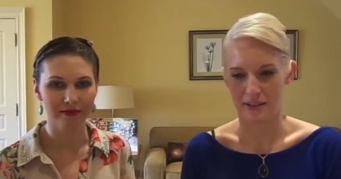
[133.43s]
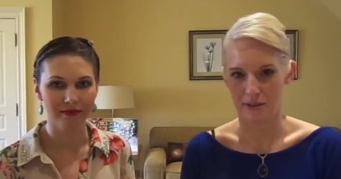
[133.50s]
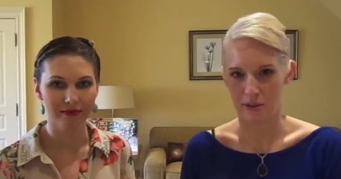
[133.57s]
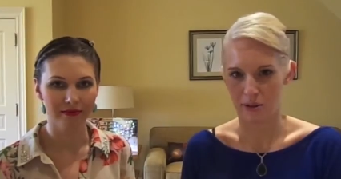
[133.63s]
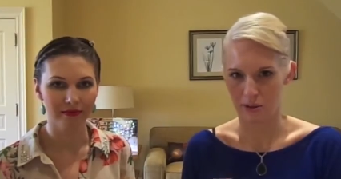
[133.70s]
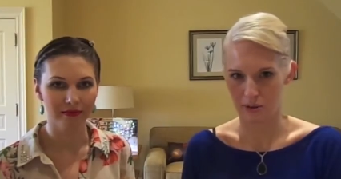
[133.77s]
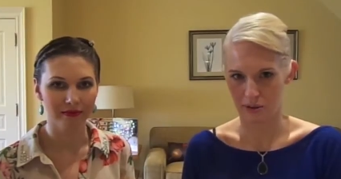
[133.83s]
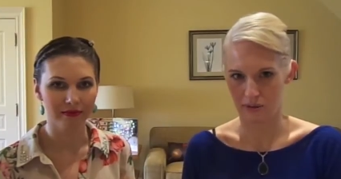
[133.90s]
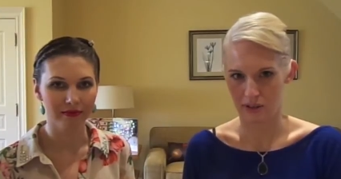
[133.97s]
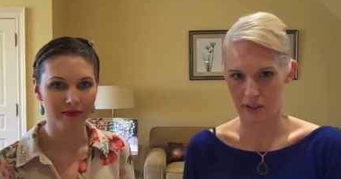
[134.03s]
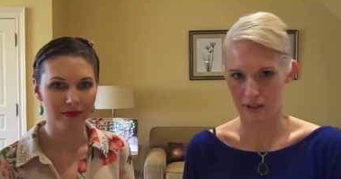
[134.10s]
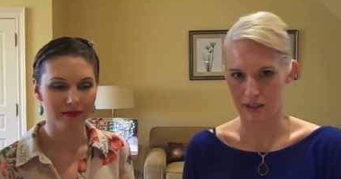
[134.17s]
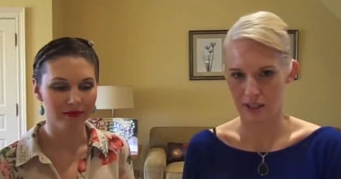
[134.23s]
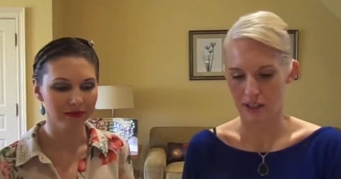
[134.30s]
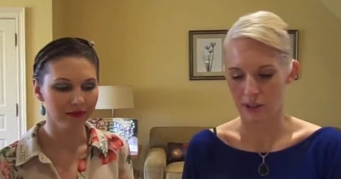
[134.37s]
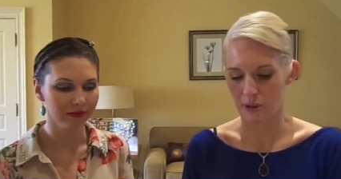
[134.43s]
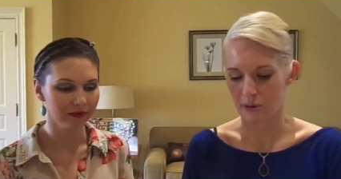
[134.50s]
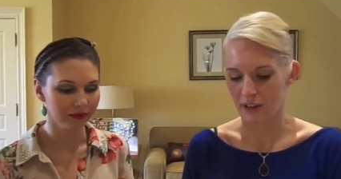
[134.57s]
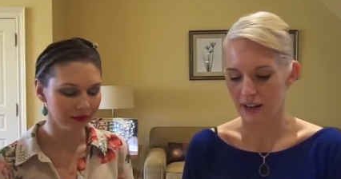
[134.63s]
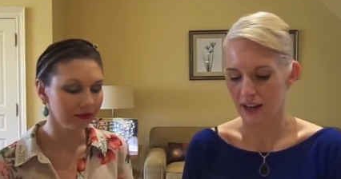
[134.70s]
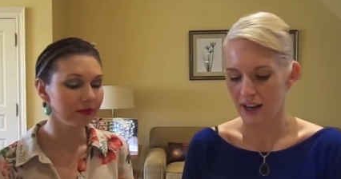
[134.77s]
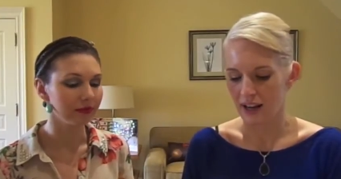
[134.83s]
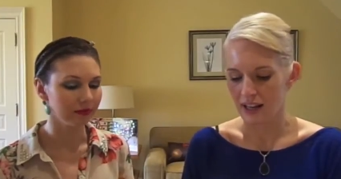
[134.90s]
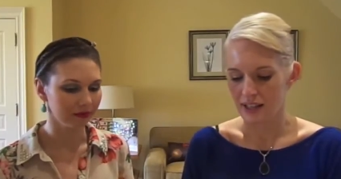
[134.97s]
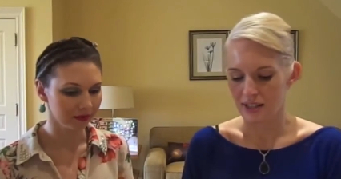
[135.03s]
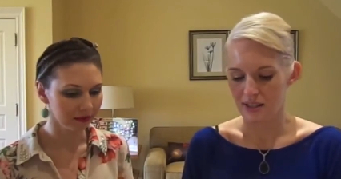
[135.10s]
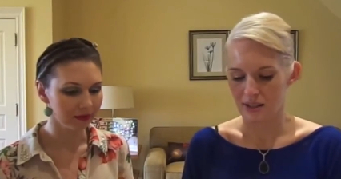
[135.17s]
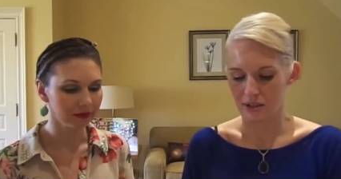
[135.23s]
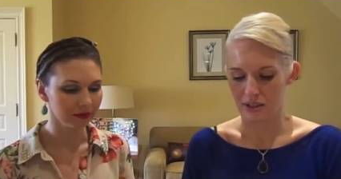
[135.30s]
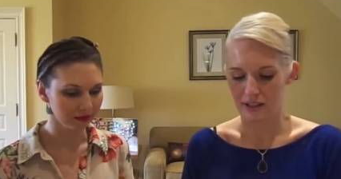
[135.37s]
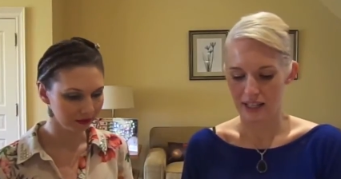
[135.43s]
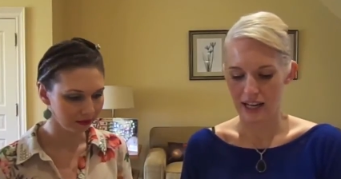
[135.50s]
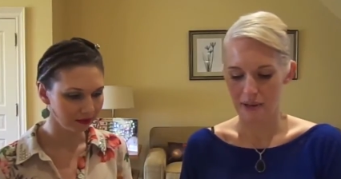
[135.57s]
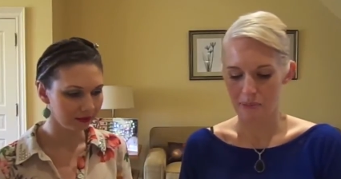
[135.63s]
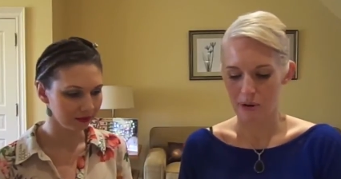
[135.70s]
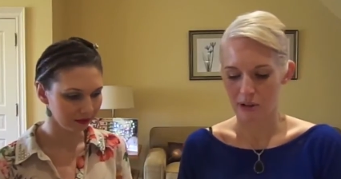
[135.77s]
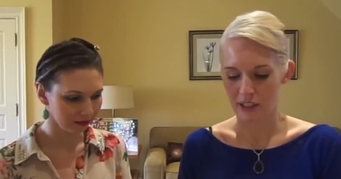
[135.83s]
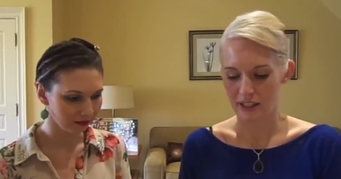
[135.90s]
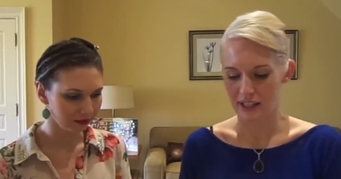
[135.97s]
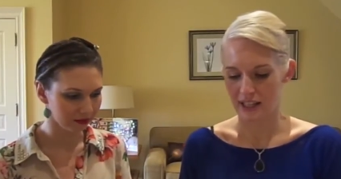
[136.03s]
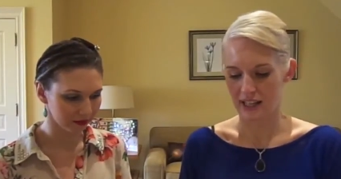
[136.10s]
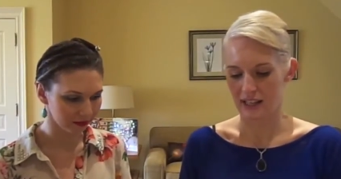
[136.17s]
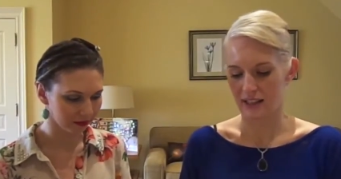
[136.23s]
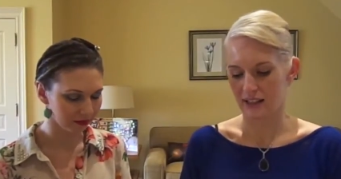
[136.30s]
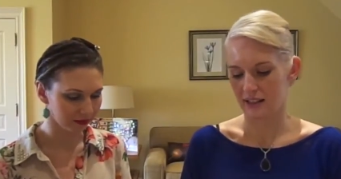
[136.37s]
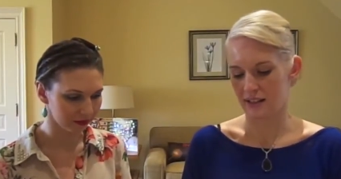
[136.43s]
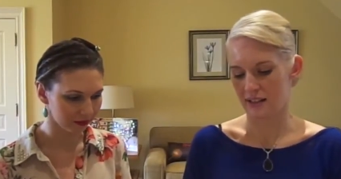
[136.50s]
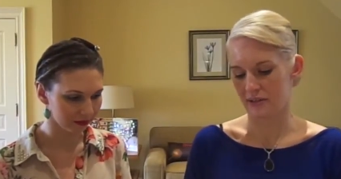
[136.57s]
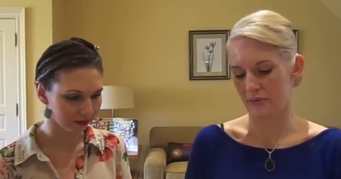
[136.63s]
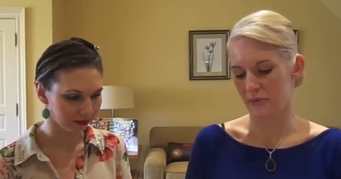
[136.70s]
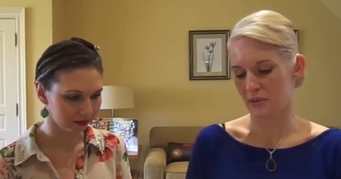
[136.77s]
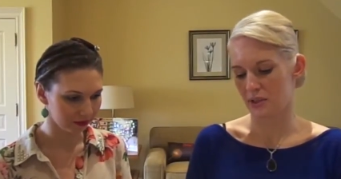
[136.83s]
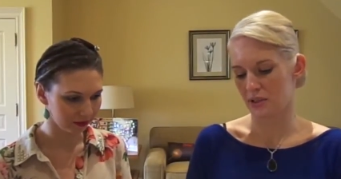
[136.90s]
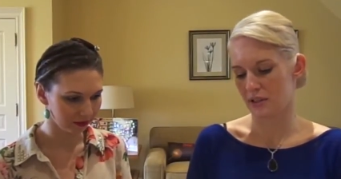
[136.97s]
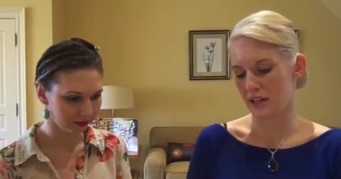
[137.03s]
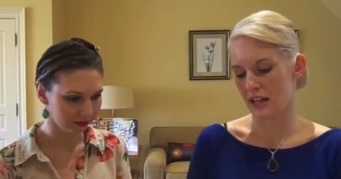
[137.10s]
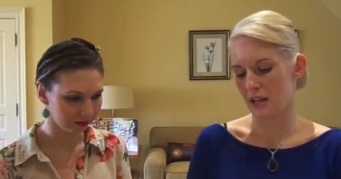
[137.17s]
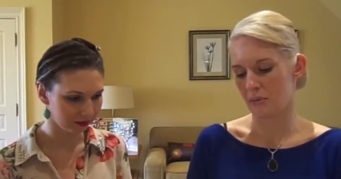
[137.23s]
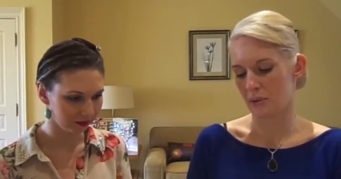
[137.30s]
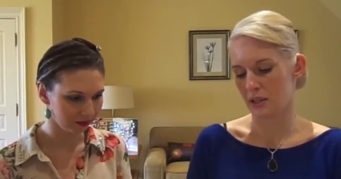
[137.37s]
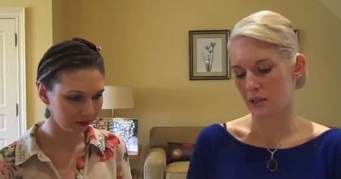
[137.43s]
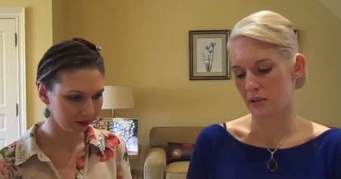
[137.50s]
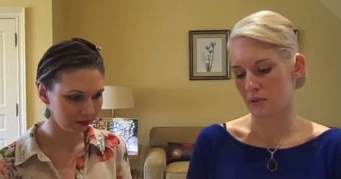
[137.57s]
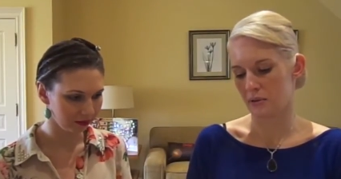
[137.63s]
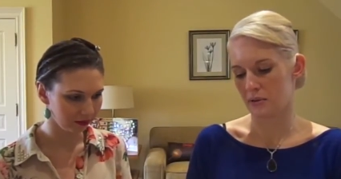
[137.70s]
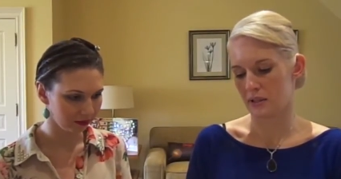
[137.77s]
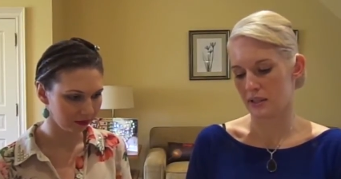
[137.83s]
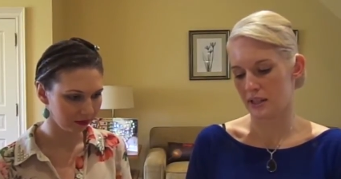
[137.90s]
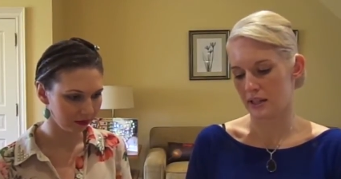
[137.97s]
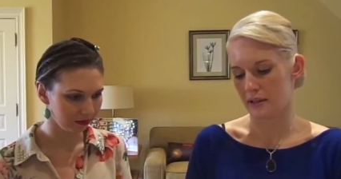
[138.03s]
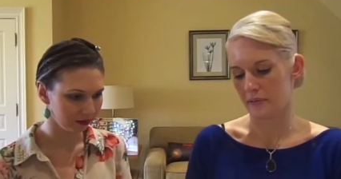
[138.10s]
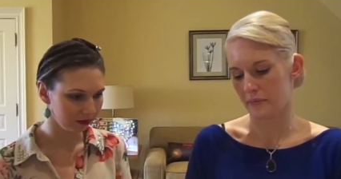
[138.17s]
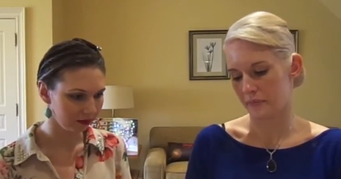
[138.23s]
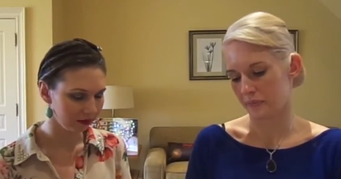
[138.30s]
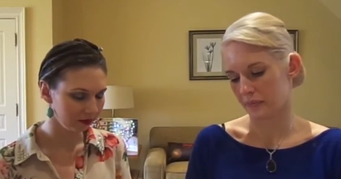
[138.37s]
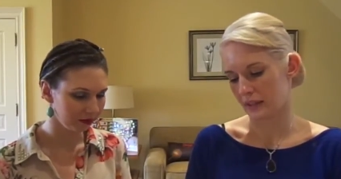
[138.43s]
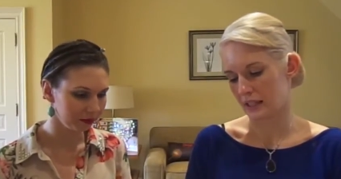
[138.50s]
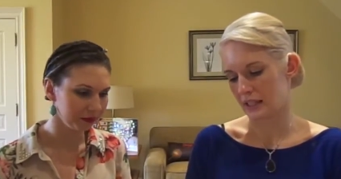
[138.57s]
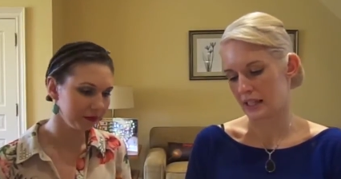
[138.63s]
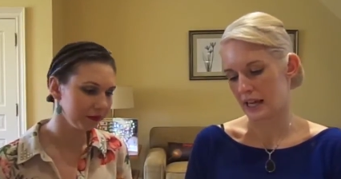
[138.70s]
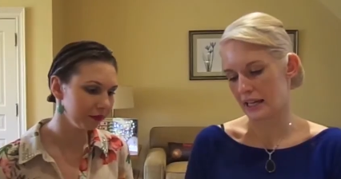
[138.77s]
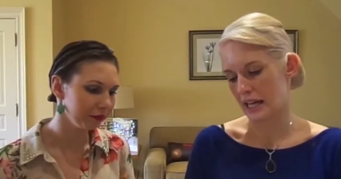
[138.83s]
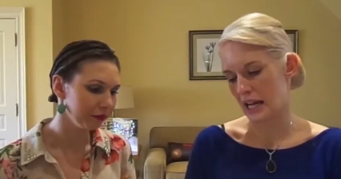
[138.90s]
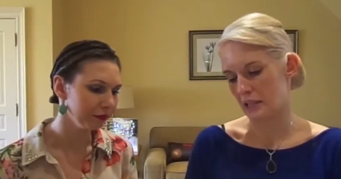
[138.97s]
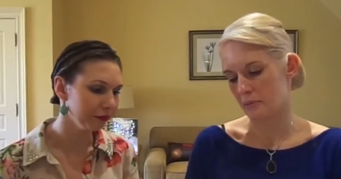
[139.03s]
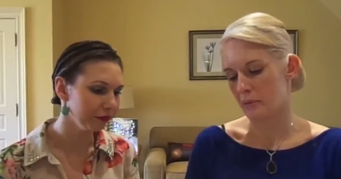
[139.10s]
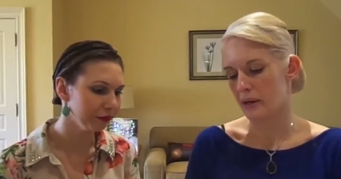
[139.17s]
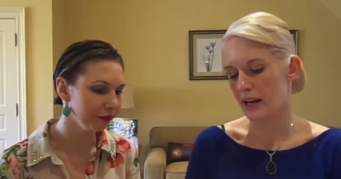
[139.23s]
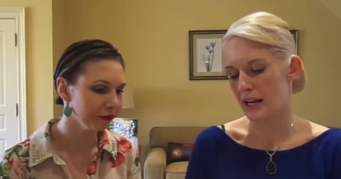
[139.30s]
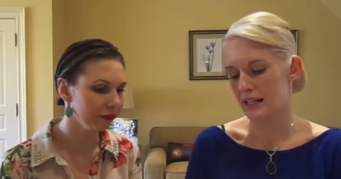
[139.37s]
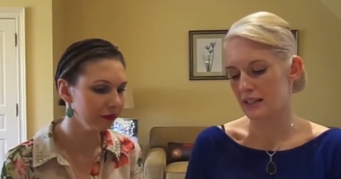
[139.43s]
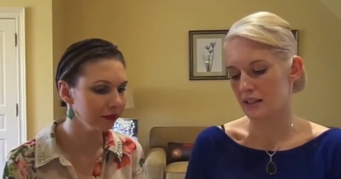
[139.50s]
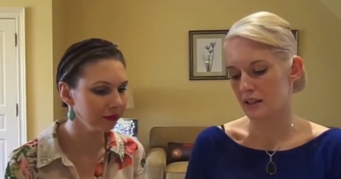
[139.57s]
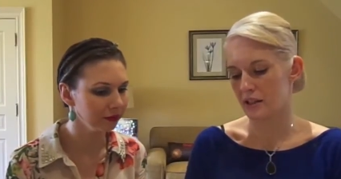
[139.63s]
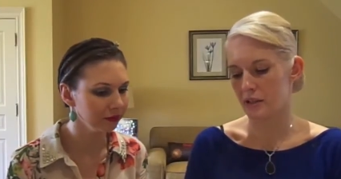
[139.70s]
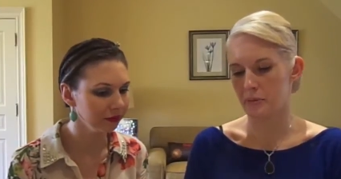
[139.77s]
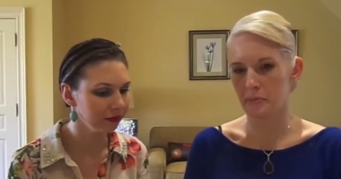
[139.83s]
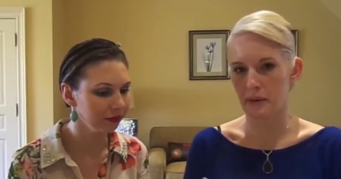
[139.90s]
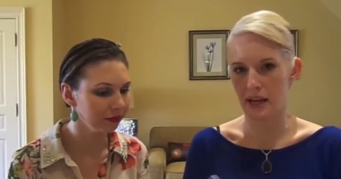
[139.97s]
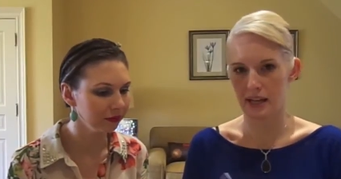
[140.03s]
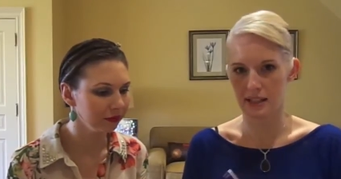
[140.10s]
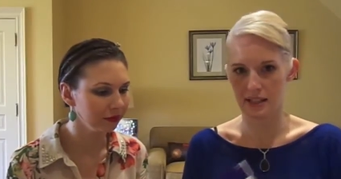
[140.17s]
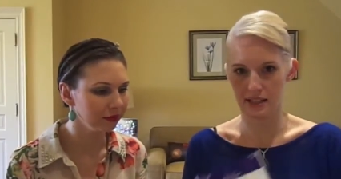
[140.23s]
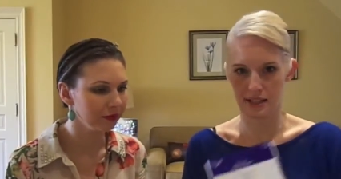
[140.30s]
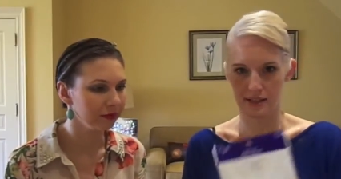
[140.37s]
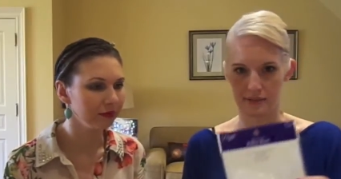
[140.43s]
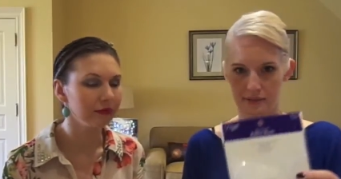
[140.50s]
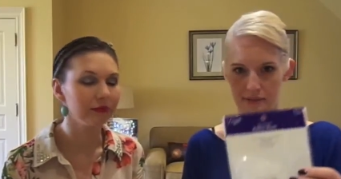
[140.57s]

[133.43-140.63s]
Speaker 1: is also very secure. So to tie a ponytail, today we used Diane brand rubber bands.